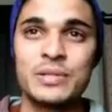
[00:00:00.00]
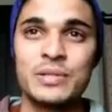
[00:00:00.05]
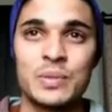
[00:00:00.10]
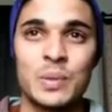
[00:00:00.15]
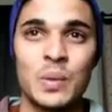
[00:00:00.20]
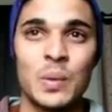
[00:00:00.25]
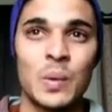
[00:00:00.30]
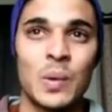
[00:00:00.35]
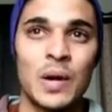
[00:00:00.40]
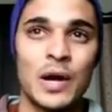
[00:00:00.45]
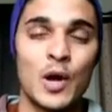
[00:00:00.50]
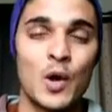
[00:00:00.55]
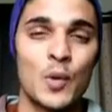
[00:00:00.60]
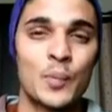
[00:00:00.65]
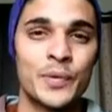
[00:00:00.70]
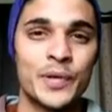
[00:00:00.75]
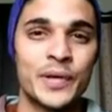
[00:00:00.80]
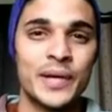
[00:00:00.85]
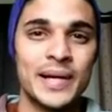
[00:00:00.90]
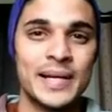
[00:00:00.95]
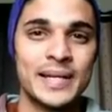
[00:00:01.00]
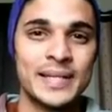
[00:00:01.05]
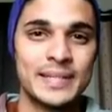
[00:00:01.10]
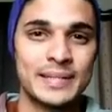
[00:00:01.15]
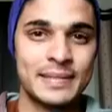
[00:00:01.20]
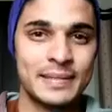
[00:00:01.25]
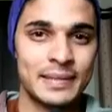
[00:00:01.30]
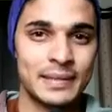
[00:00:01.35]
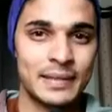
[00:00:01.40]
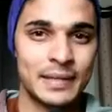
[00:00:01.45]
So I hope you
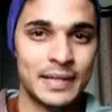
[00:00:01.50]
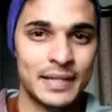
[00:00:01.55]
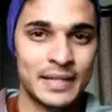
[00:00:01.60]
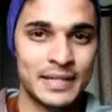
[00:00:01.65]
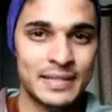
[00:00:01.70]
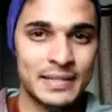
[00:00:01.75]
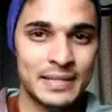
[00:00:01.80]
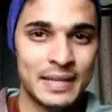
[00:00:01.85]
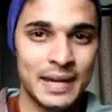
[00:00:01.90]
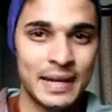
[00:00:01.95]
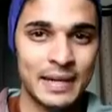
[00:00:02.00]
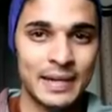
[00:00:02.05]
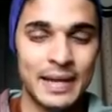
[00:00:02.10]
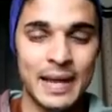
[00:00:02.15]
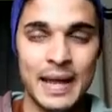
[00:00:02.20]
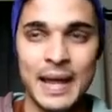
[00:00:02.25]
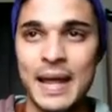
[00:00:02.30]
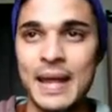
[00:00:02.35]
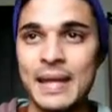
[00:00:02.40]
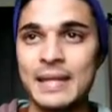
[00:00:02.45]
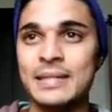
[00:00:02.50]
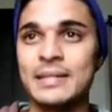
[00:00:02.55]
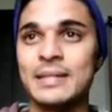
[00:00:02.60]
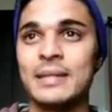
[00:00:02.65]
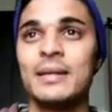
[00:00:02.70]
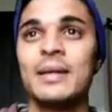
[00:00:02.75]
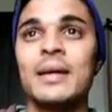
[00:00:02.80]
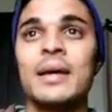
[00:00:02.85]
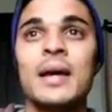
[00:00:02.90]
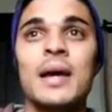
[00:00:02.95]
guys understand
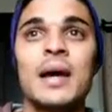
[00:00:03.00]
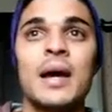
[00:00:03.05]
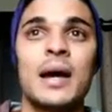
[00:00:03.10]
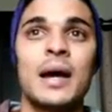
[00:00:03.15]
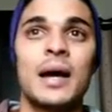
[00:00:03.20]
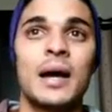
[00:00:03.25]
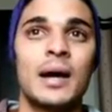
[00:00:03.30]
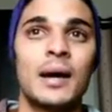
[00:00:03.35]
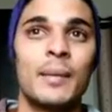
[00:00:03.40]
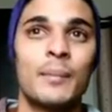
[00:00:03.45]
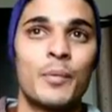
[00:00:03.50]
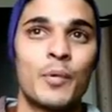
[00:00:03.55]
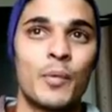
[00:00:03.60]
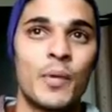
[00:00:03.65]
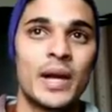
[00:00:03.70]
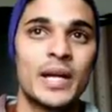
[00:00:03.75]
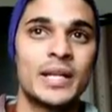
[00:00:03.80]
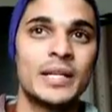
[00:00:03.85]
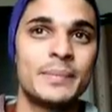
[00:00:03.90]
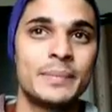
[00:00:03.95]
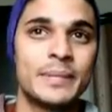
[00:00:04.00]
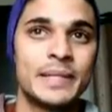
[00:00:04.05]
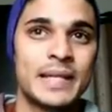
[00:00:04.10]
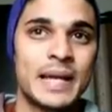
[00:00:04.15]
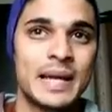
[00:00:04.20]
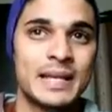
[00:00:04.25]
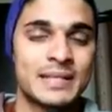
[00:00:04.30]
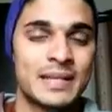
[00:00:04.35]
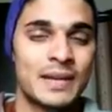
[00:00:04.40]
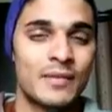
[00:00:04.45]
and provide
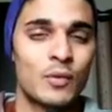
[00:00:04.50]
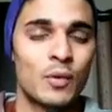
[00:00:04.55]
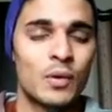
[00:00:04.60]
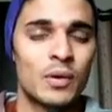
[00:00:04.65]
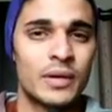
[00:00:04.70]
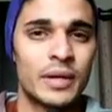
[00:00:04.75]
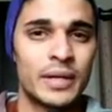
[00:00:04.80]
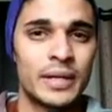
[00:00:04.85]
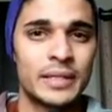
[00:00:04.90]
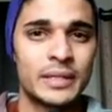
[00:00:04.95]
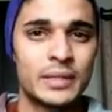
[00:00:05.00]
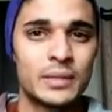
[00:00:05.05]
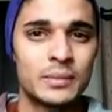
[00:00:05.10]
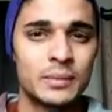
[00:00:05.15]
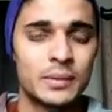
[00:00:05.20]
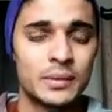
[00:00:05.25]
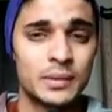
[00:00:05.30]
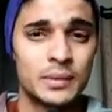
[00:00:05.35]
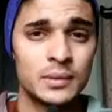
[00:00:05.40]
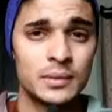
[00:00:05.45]
me, as I've already